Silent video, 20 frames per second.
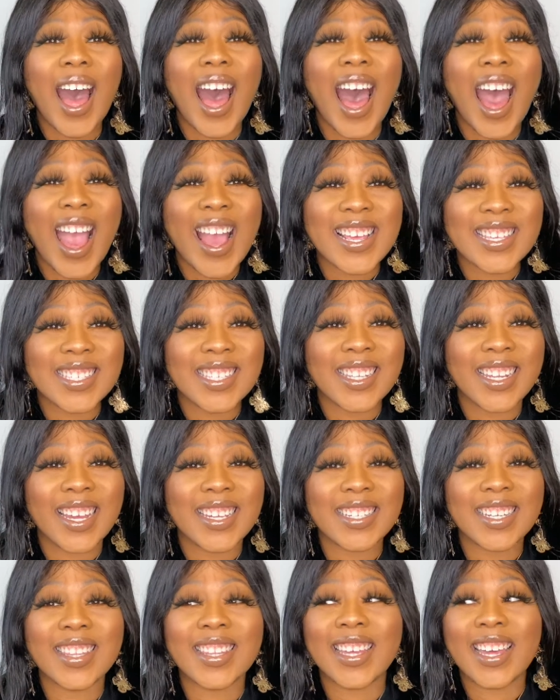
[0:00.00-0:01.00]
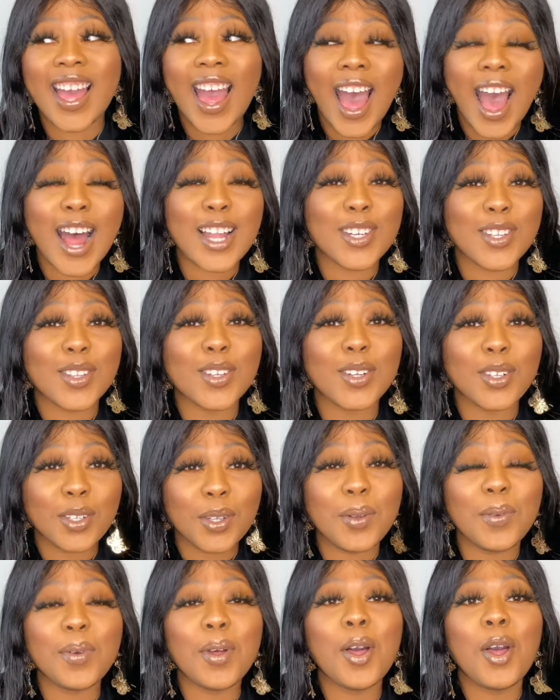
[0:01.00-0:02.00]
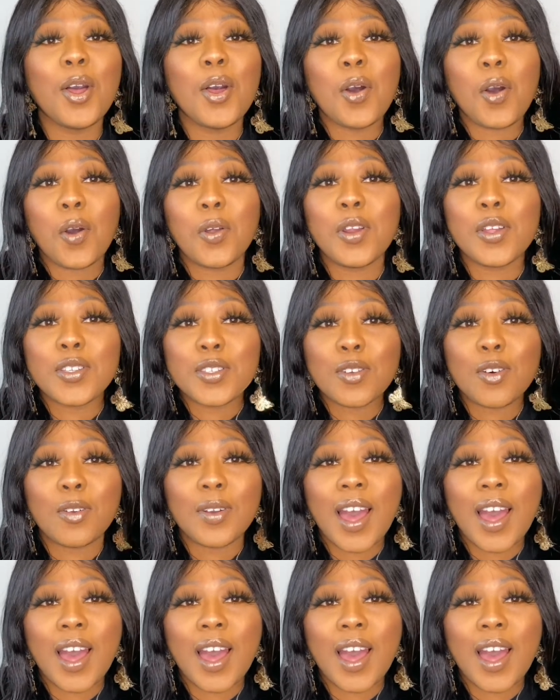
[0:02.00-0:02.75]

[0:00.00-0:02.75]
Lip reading: isolating they are to the glute on its own.